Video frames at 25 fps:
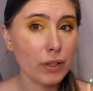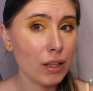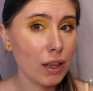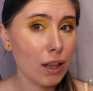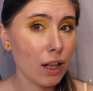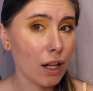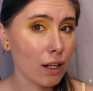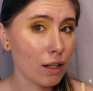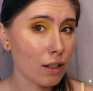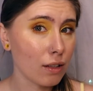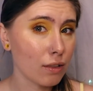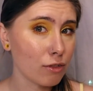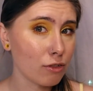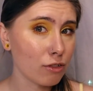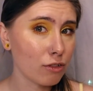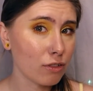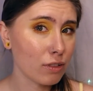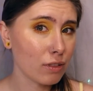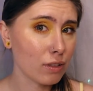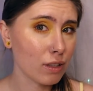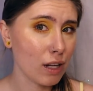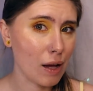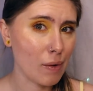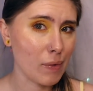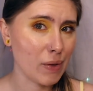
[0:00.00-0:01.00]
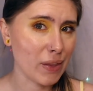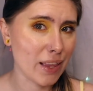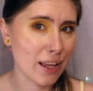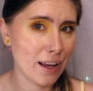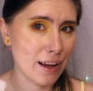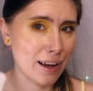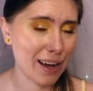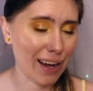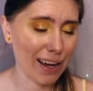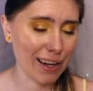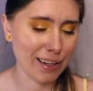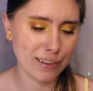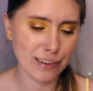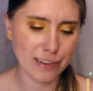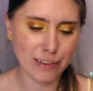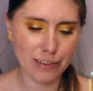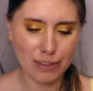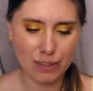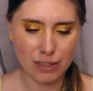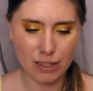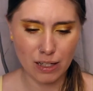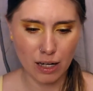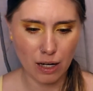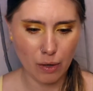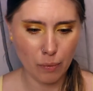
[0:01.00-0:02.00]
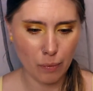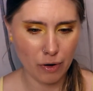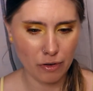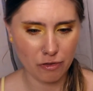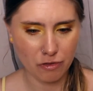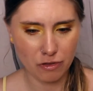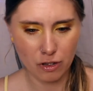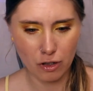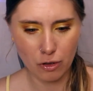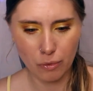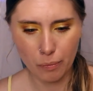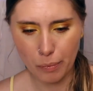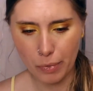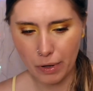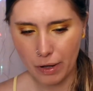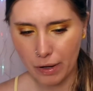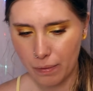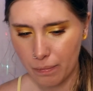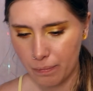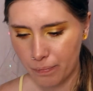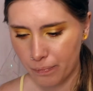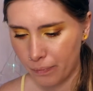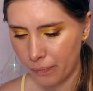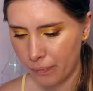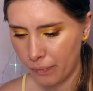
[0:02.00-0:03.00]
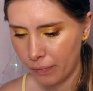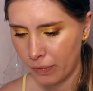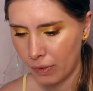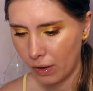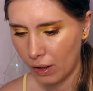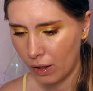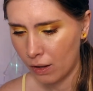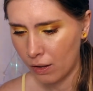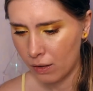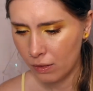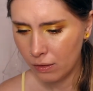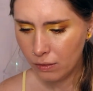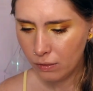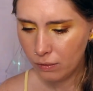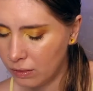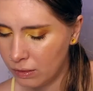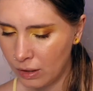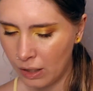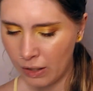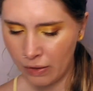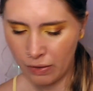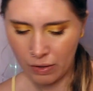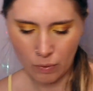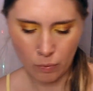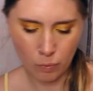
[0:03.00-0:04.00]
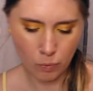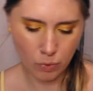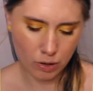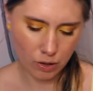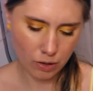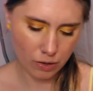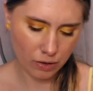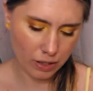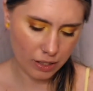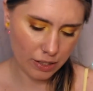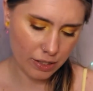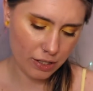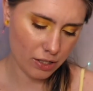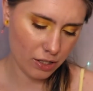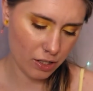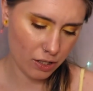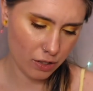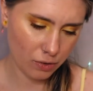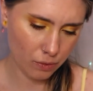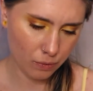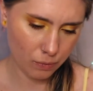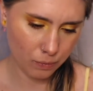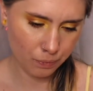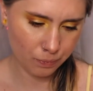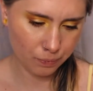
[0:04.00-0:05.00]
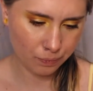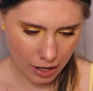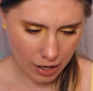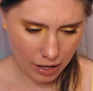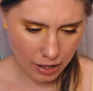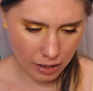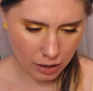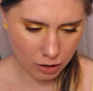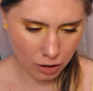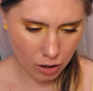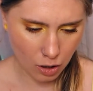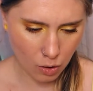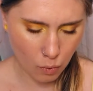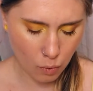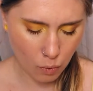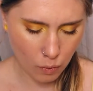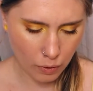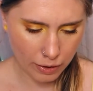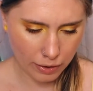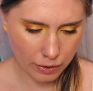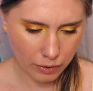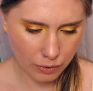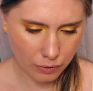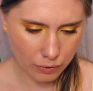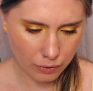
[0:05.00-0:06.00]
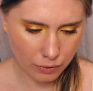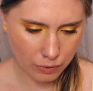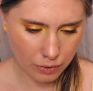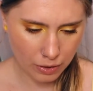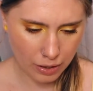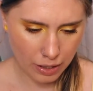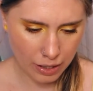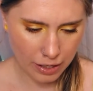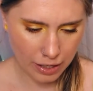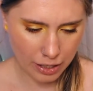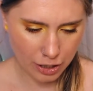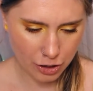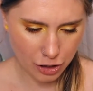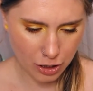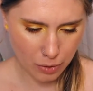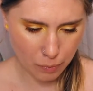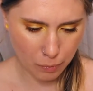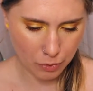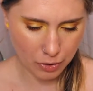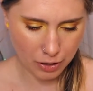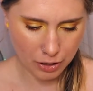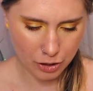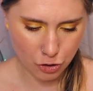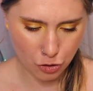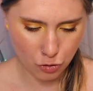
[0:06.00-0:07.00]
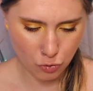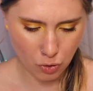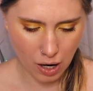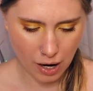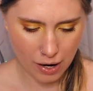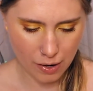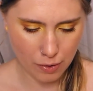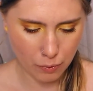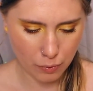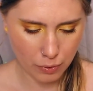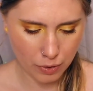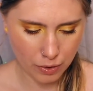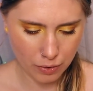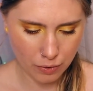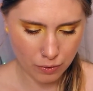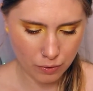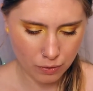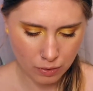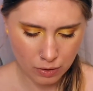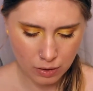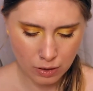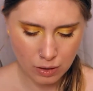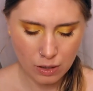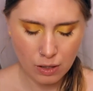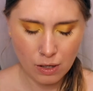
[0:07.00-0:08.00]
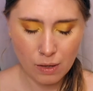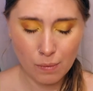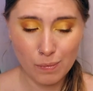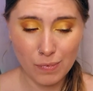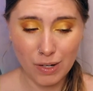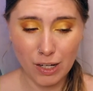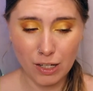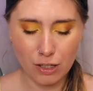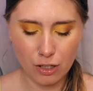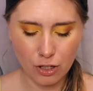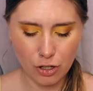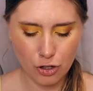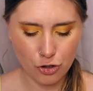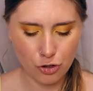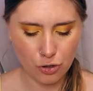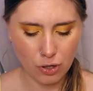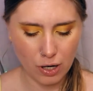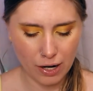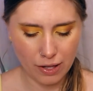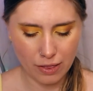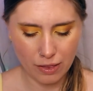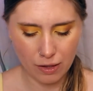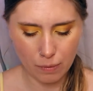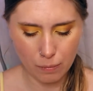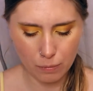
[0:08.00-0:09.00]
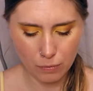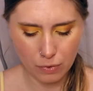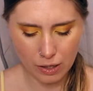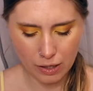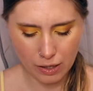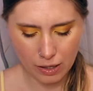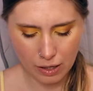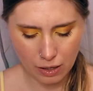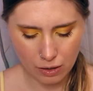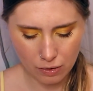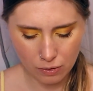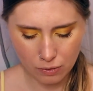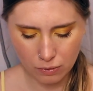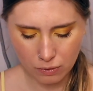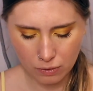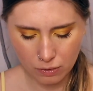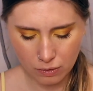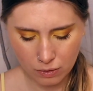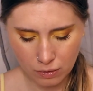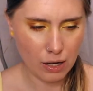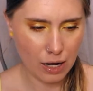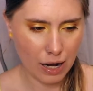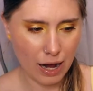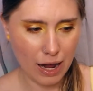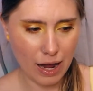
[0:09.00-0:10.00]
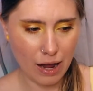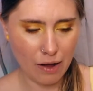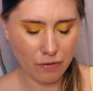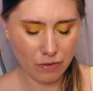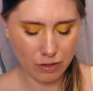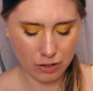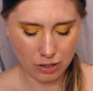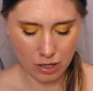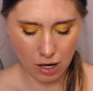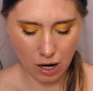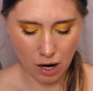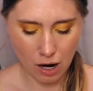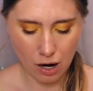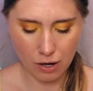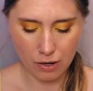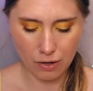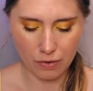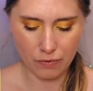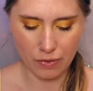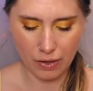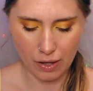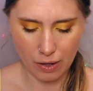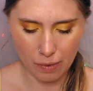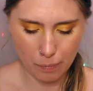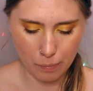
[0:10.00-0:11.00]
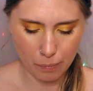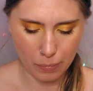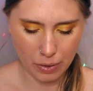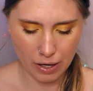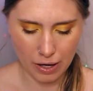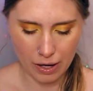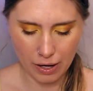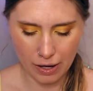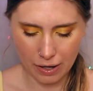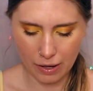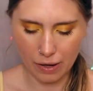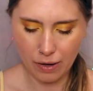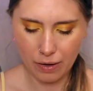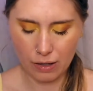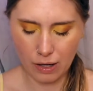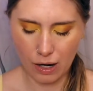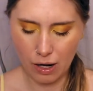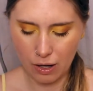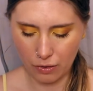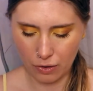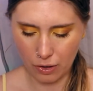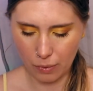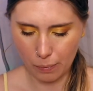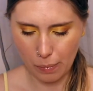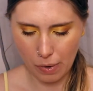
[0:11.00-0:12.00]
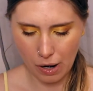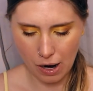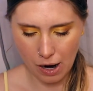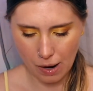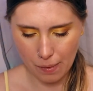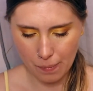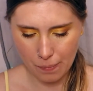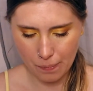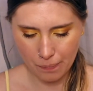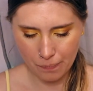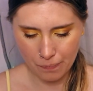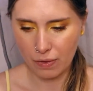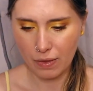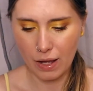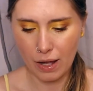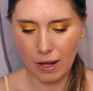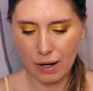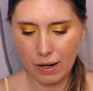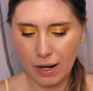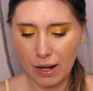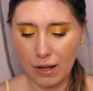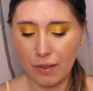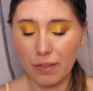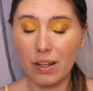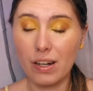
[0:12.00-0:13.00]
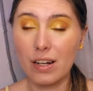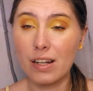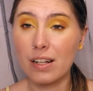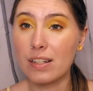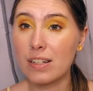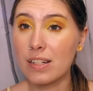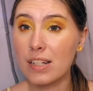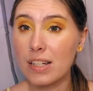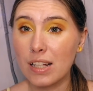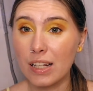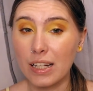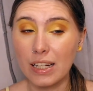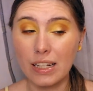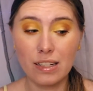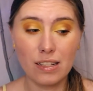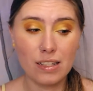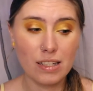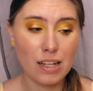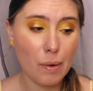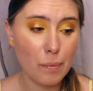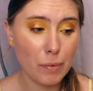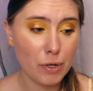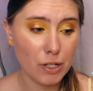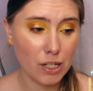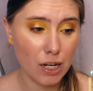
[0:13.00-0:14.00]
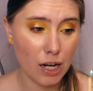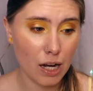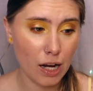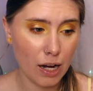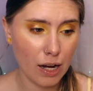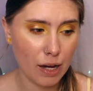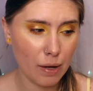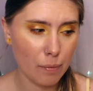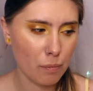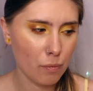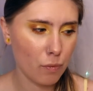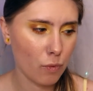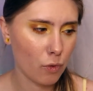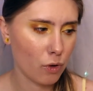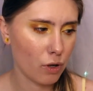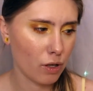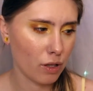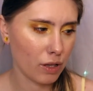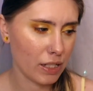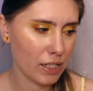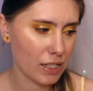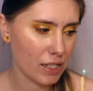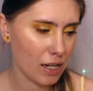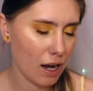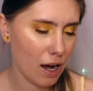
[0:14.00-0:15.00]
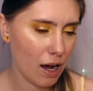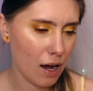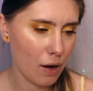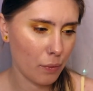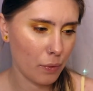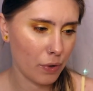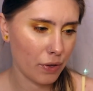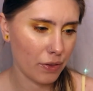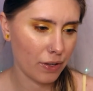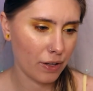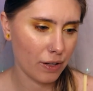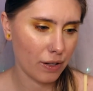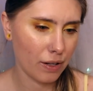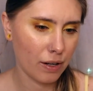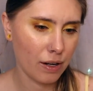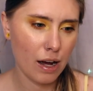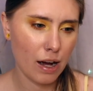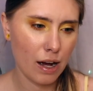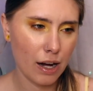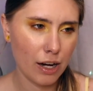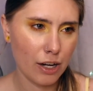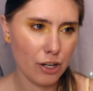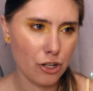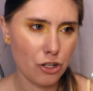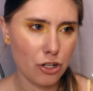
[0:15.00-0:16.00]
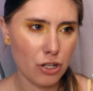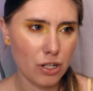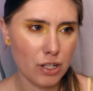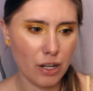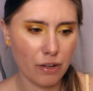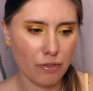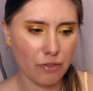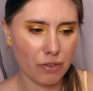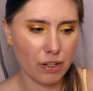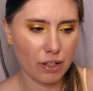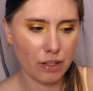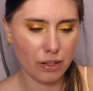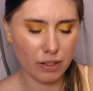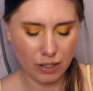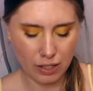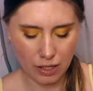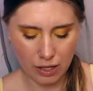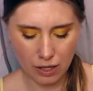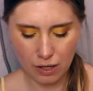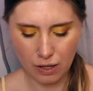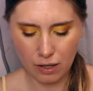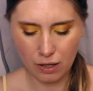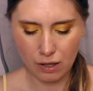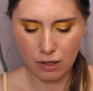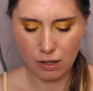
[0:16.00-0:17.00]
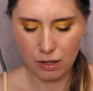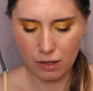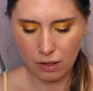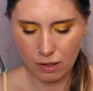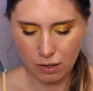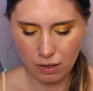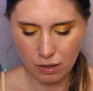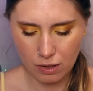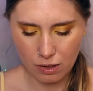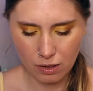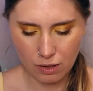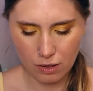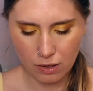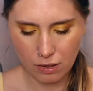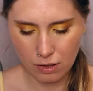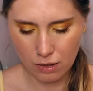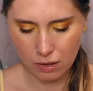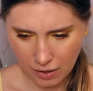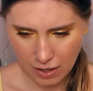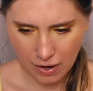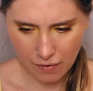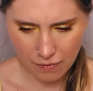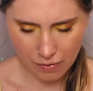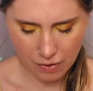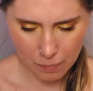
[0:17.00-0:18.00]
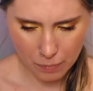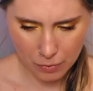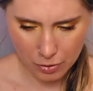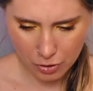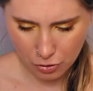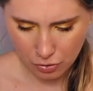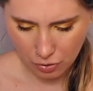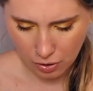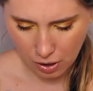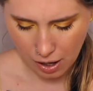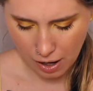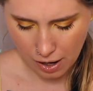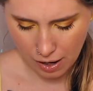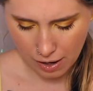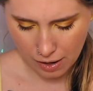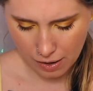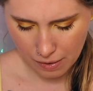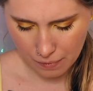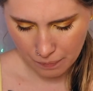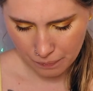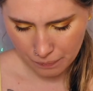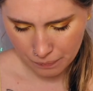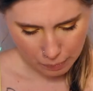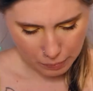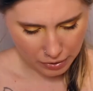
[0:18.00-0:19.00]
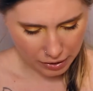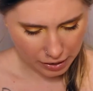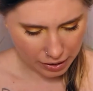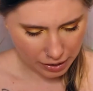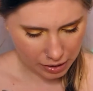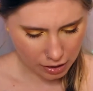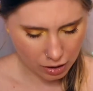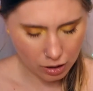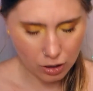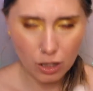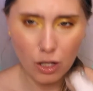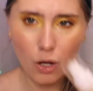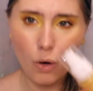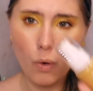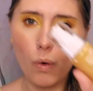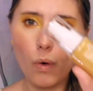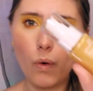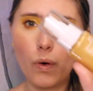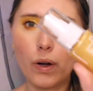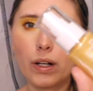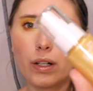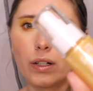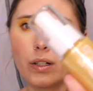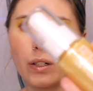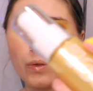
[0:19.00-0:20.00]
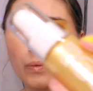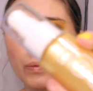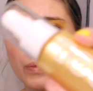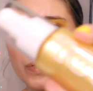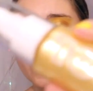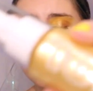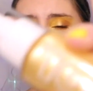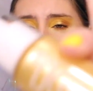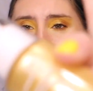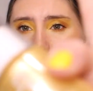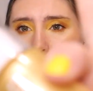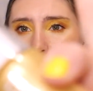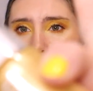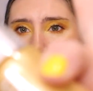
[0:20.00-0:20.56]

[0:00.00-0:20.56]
love. I mean, that highlighter is kind of my fault, but... And then what are these two? A glow oil and a shimmering dry oil. I'm not gonna try them right now. I have a ton of them by Colourpop that now that it's like summertime, or at least hot weather, I should definitely give them a try. But a glow oil, which